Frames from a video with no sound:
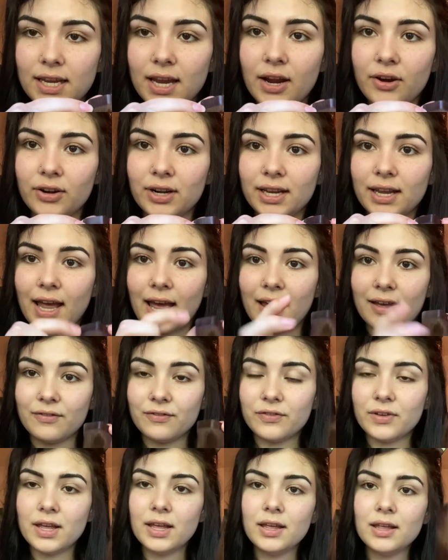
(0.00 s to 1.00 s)
I already
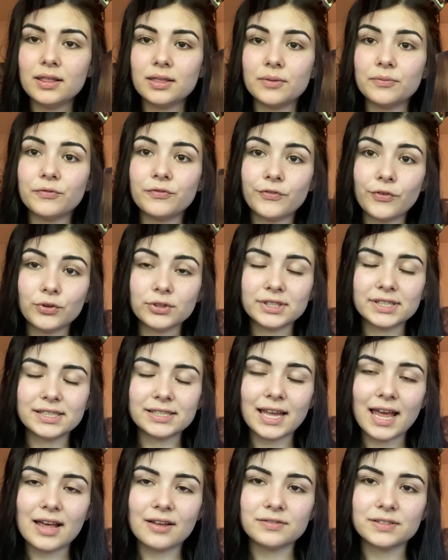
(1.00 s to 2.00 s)
have them folded in
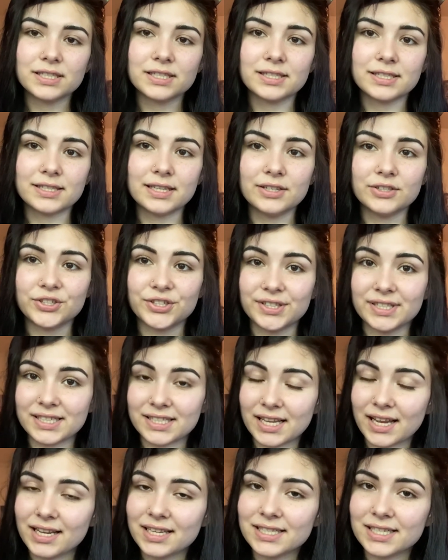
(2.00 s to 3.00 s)
half since these are the
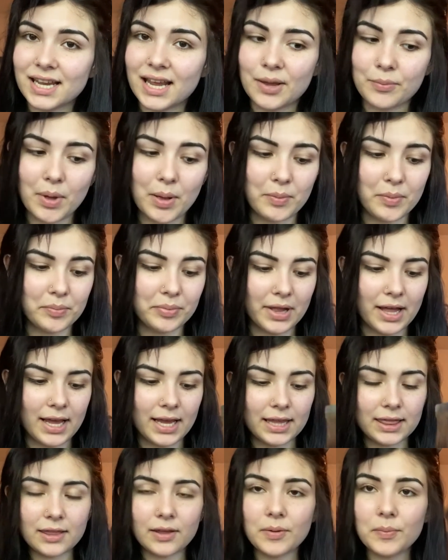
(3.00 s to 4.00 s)
second time I'm
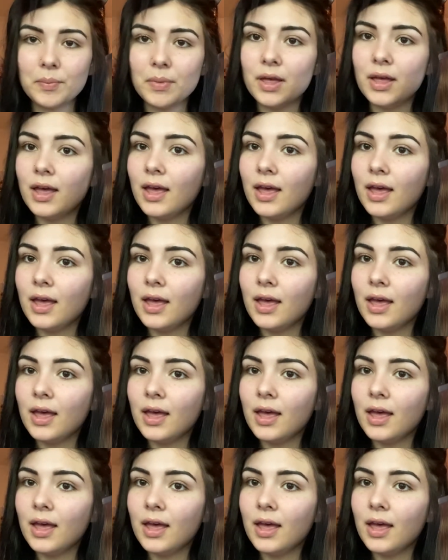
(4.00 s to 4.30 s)
applying them.